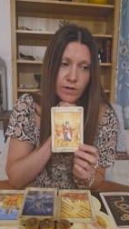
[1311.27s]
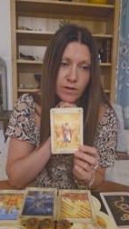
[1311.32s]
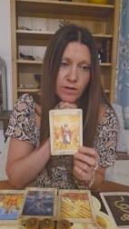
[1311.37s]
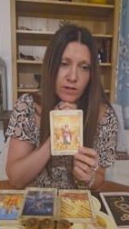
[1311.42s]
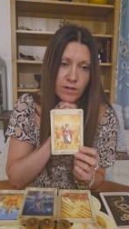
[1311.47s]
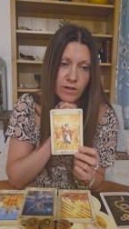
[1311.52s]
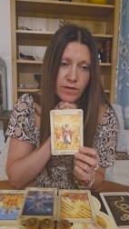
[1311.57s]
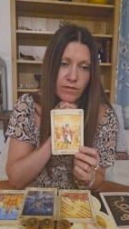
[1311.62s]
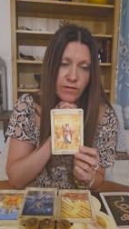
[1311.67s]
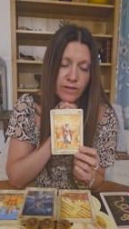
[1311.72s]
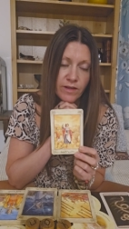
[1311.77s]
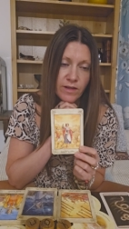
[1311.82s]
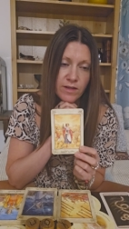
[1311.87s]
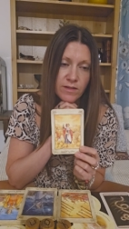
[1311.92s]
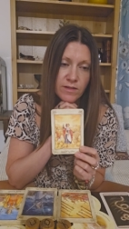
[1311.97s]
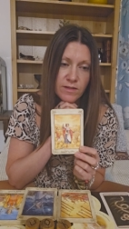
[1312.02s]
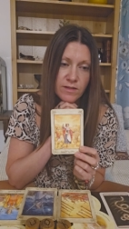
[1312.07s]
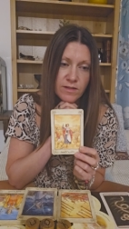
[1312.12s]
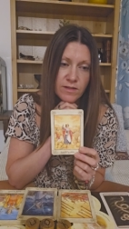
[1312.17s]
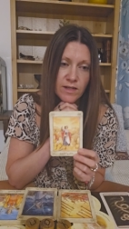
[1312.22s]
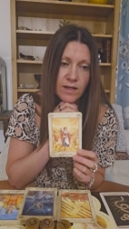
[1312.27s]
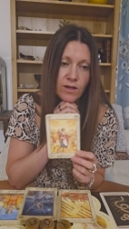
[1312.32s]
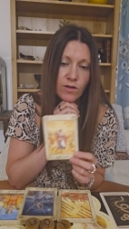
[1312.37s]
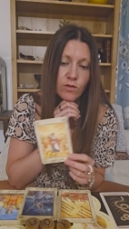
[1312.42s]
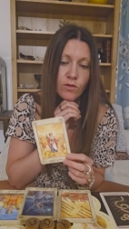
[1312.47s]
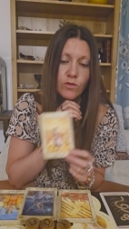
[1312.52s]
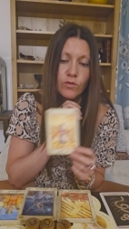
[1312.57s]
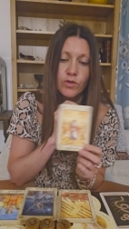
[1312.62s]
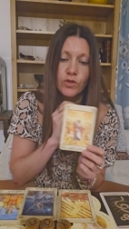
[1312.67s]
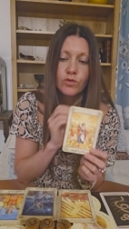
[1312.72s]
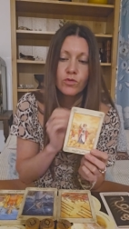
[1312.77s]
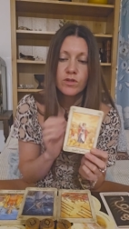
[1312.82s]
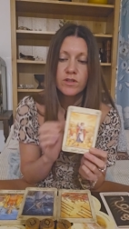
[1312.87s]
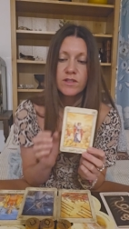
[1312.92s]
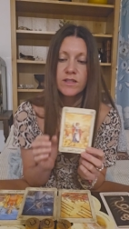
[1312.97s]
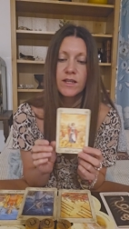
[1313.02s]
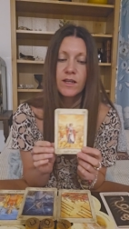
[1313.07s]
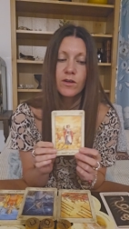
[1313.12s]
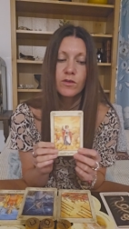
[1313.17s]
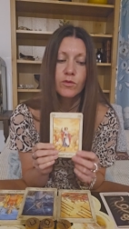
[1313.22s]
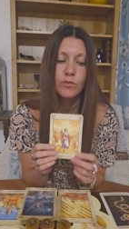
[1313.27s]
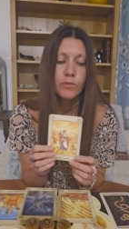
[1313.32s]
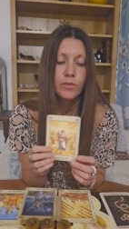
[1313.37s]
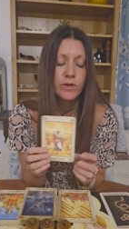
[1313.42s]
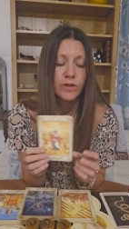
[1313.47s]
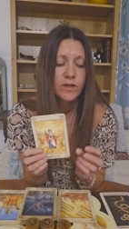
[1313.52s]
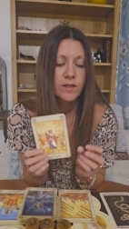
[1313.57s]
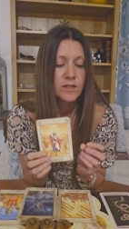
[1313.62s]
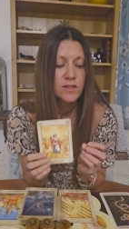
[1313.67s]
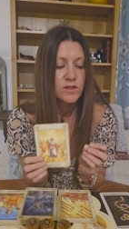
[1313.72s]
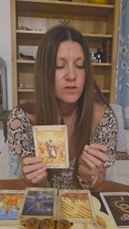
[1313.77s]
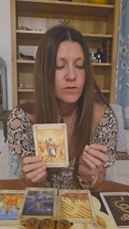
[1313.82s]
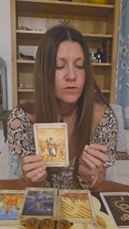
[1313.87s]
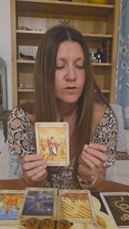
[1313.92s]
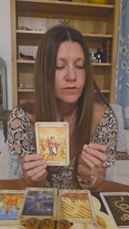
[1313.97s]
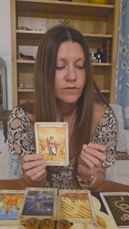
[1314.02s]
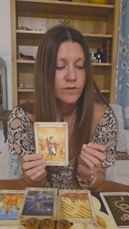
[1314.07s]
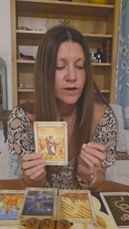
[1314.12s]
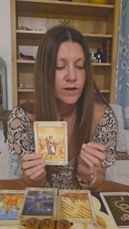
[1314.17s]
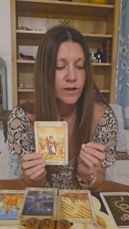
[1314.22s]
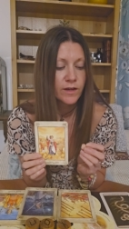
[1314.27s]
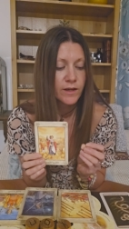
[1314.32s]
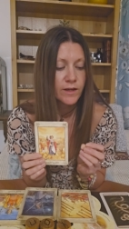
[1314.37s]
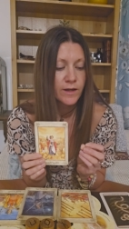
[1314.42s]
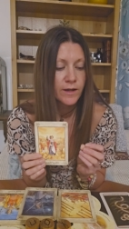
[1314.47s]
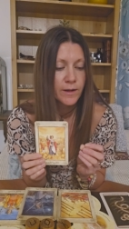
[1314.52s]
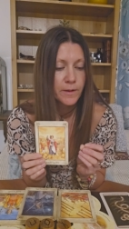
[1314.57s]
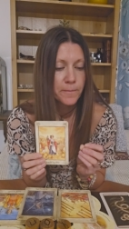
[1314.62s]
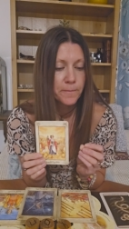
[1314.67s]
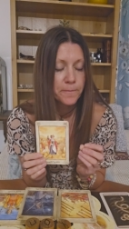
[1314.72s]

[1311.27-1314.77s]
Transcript: I don't know if they're single or you're single, but it's sort of like